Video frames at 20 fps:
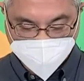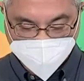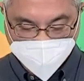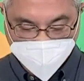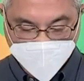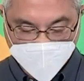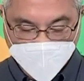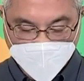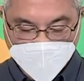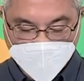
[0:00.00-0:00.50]

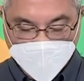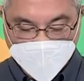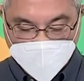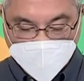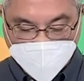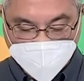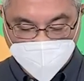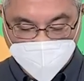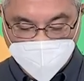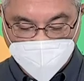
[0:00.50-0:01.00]
Civil
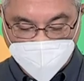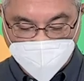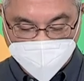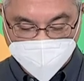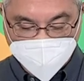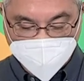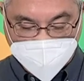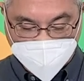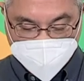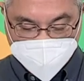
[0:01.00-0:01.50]
Service Training
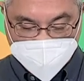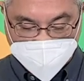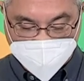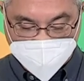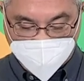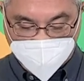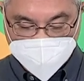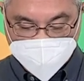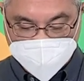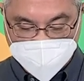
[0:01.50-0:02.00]
and
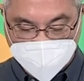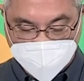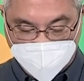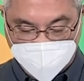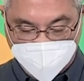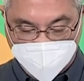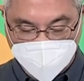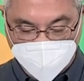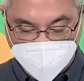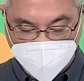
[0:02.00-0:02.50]
Development, Civil
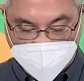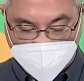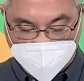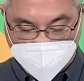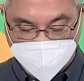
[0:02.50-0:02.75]
Service Bureau,